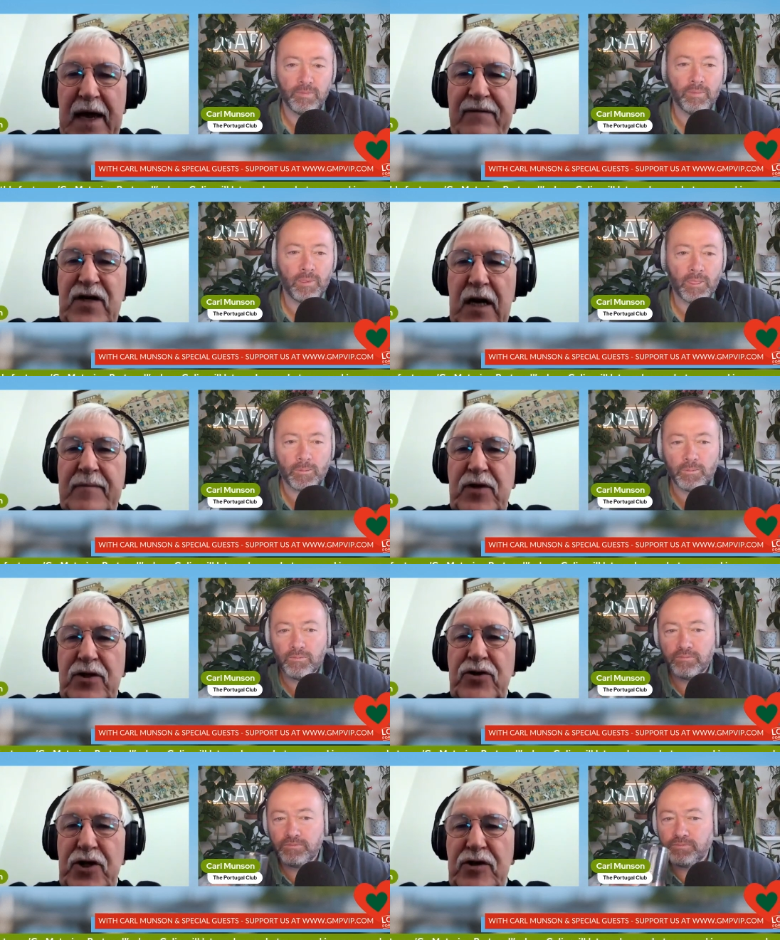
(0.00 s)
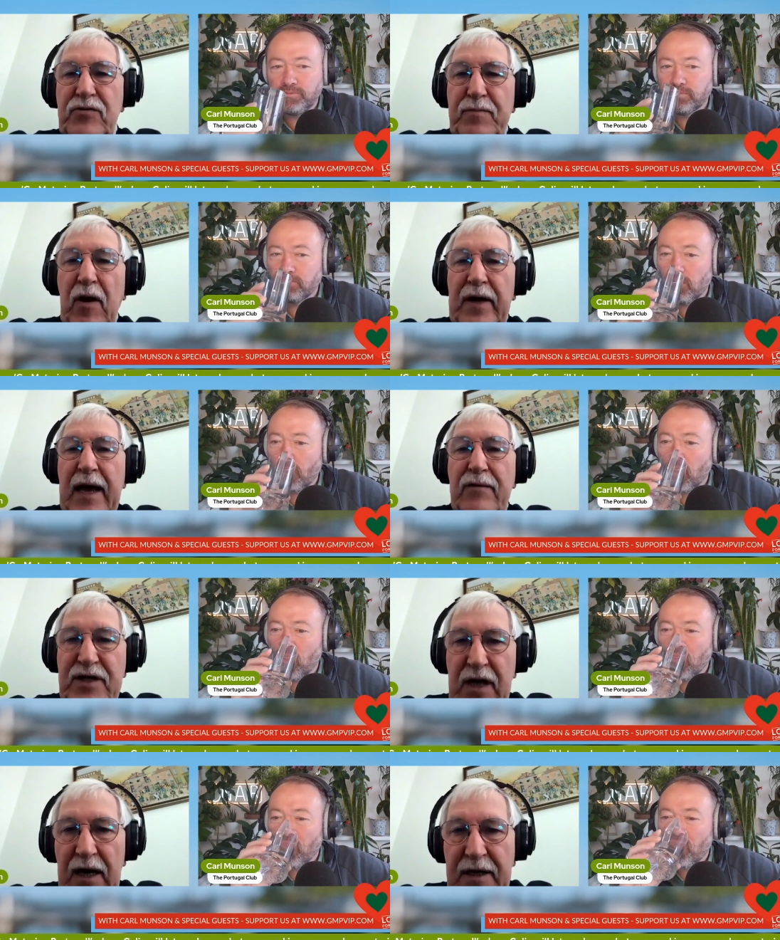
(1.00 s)
Speaker 1: we may have time to just park
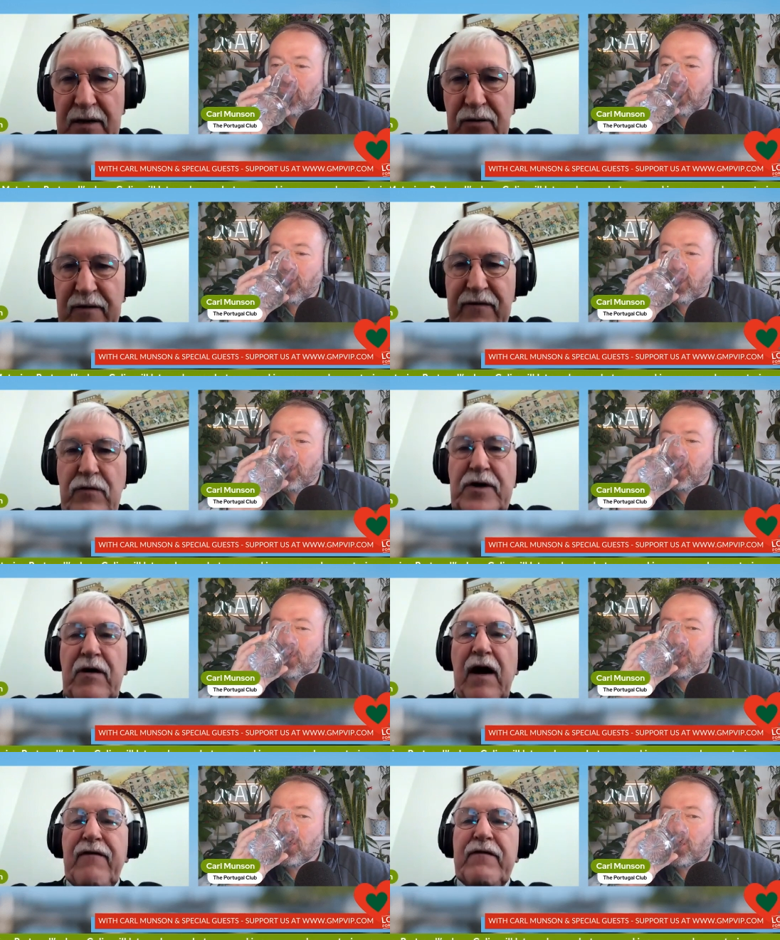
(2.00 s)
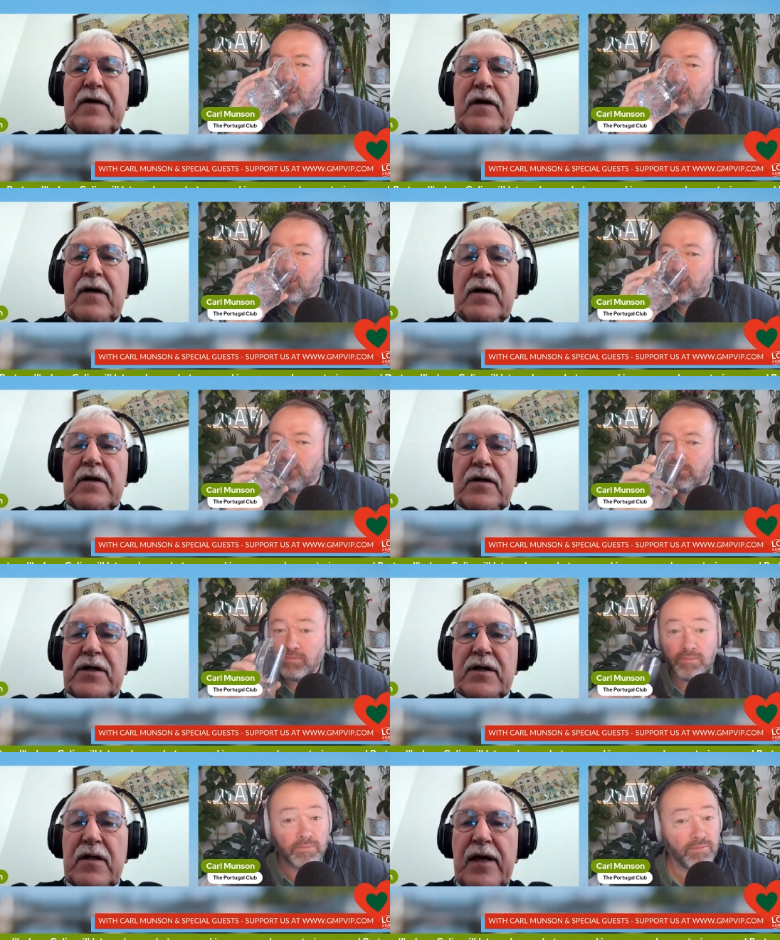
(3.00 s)
outside and do a photograph
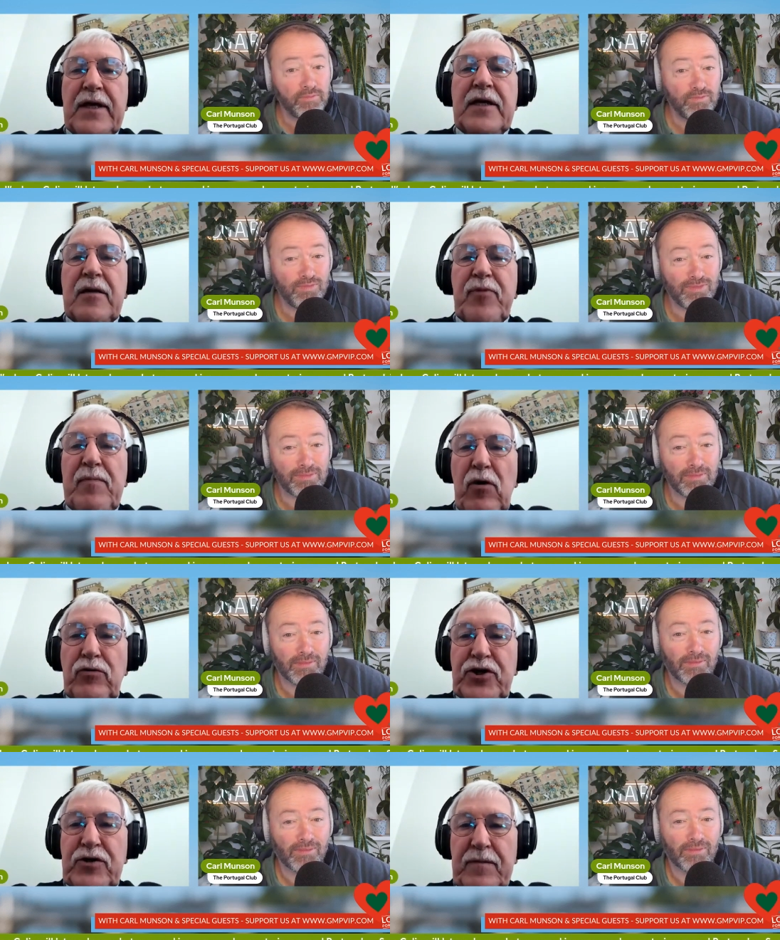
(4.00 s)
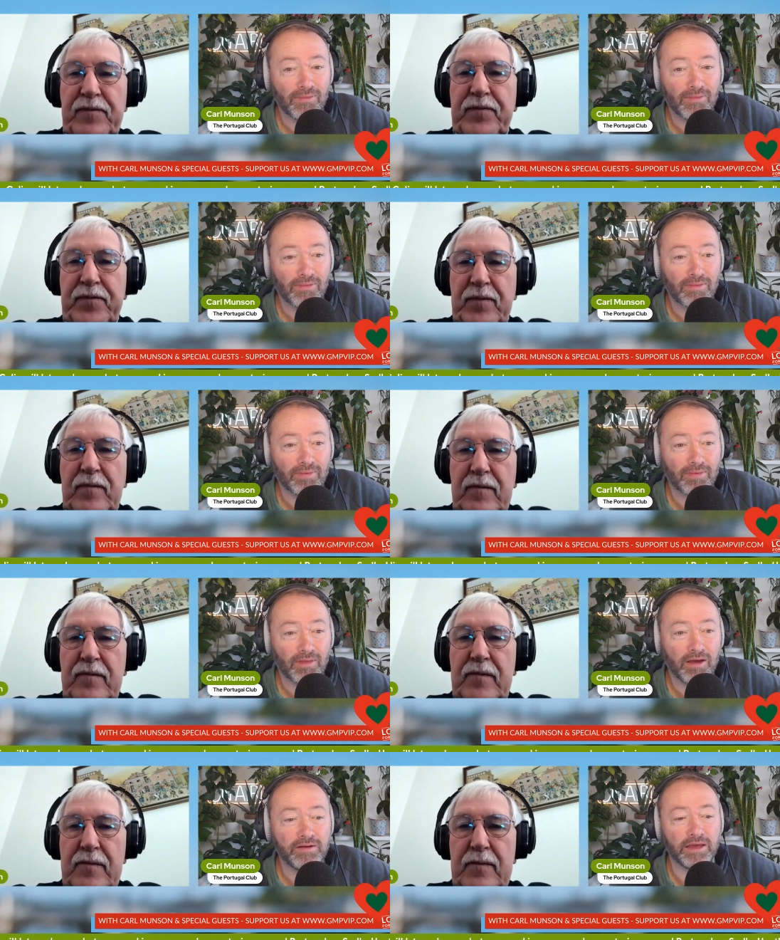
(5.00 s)
because they need the promotion.
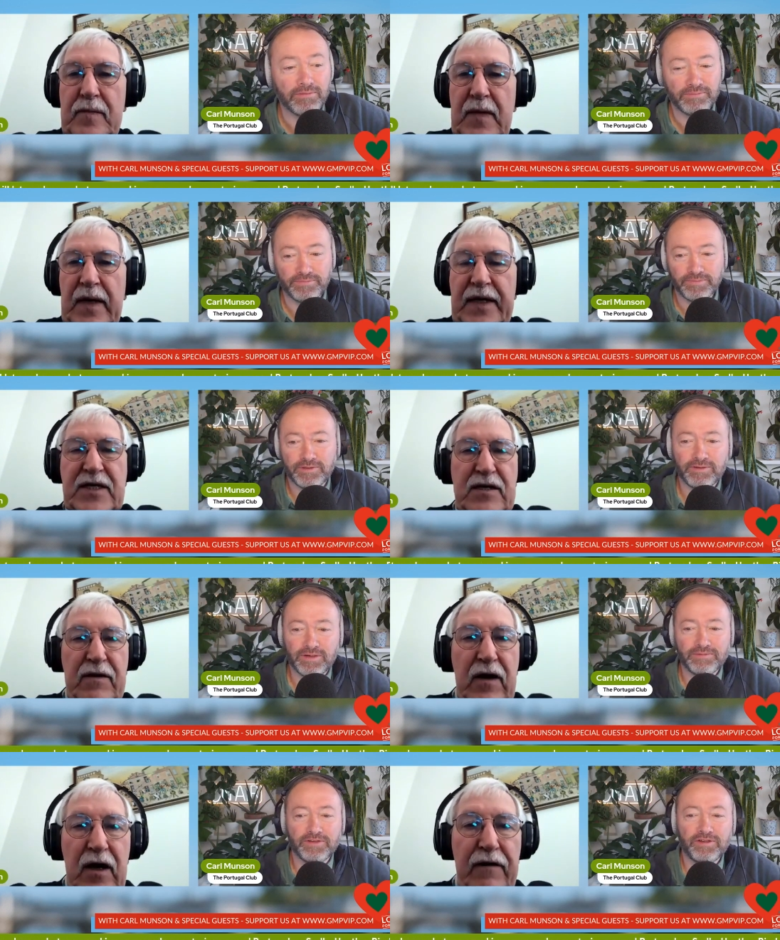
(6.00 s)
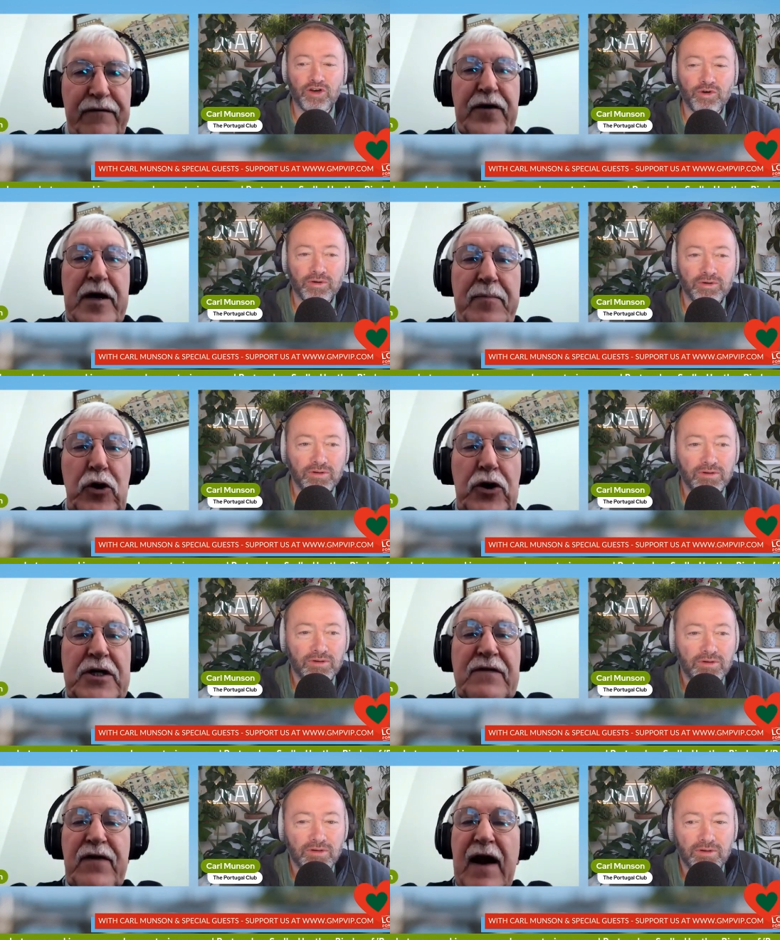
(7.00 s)
Speaker 2: Okay. All
Speaker 1: right. It's free
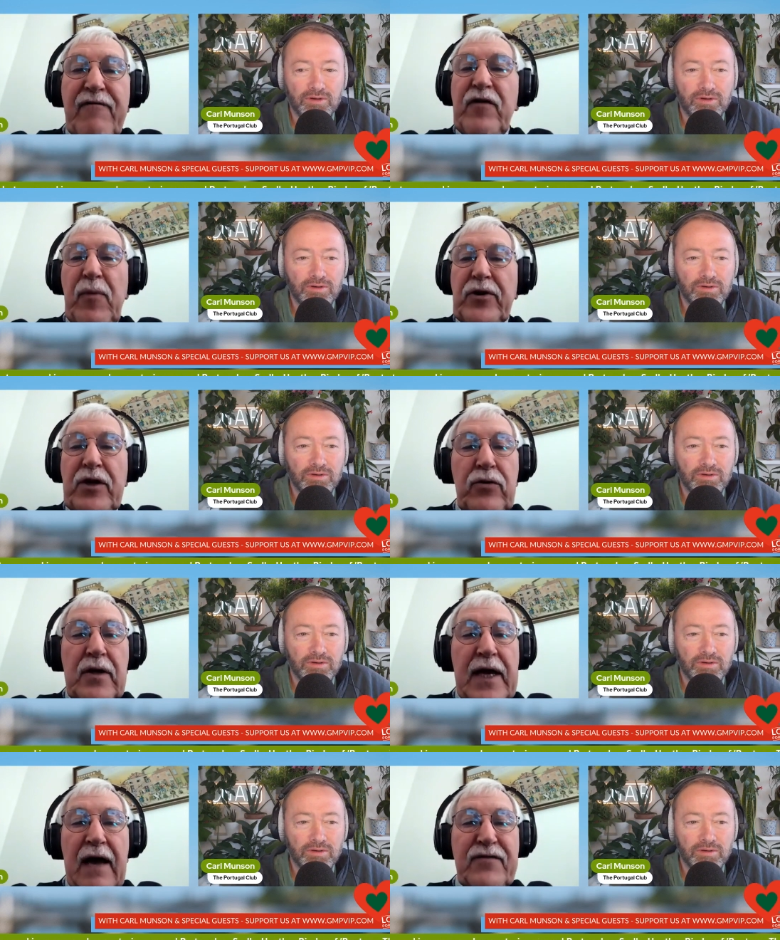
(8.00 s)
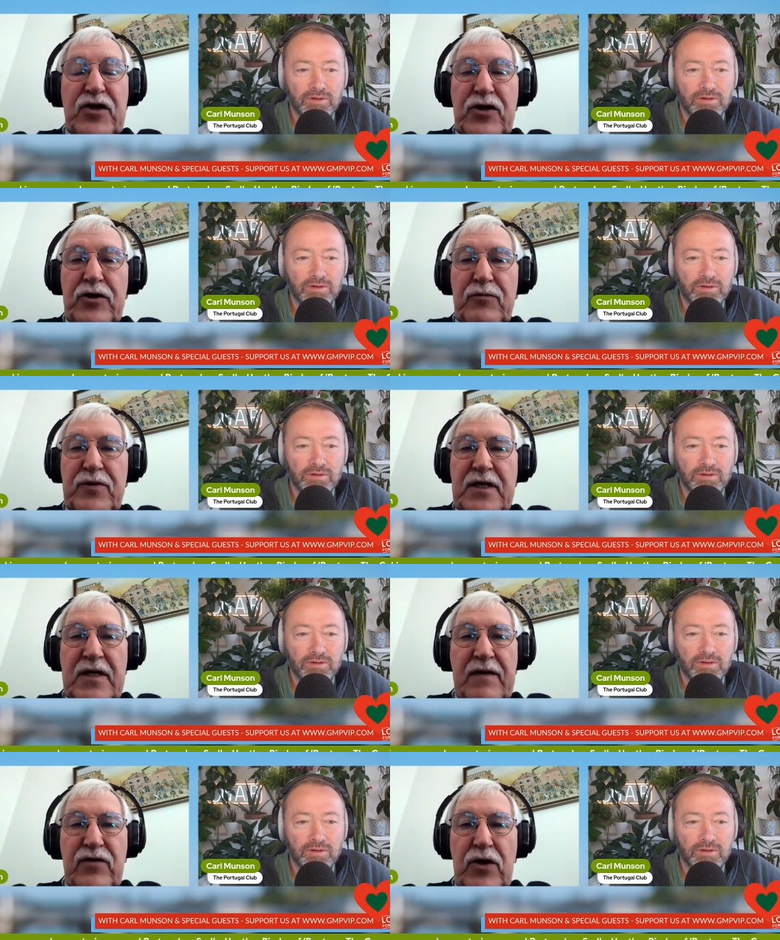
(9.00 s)
books for everybody. All they have to do
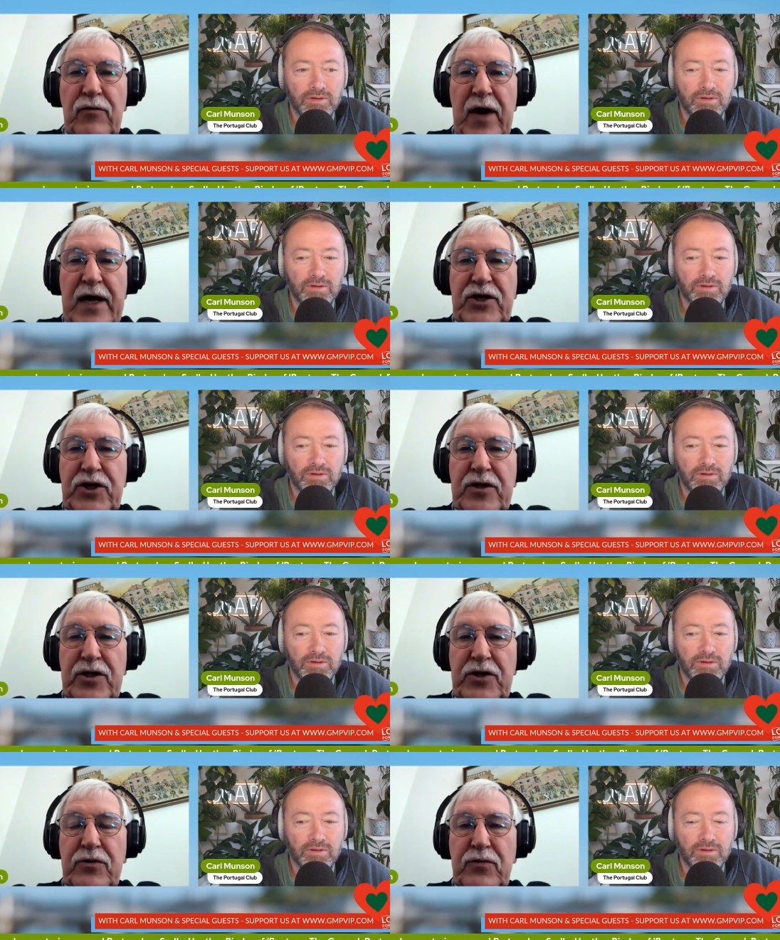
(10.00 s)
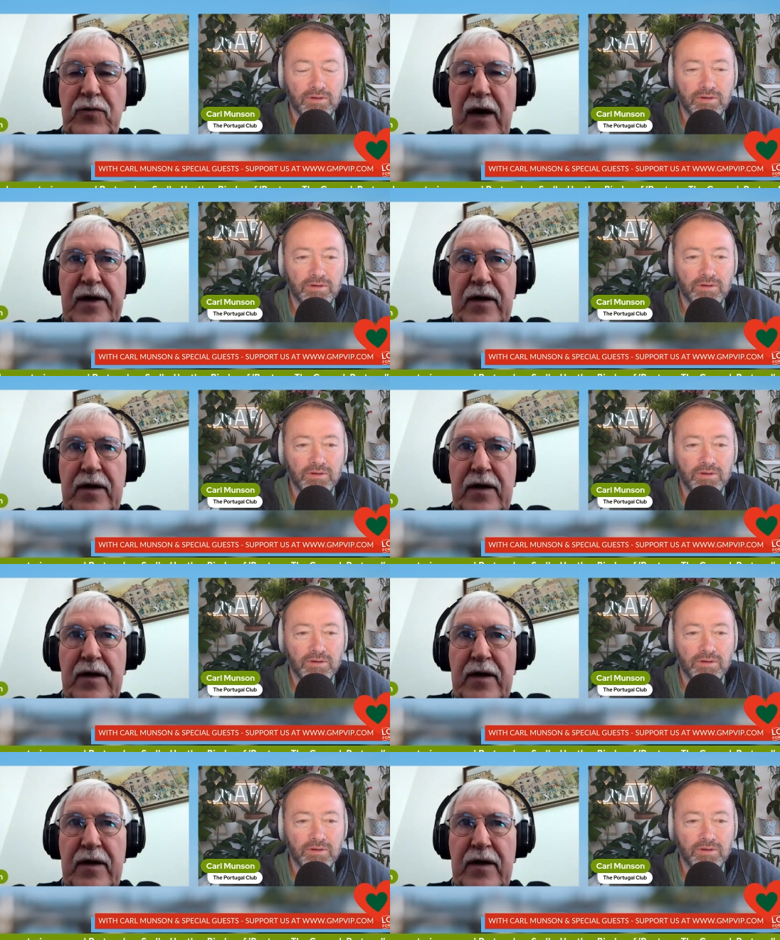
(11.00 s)
is give a donation to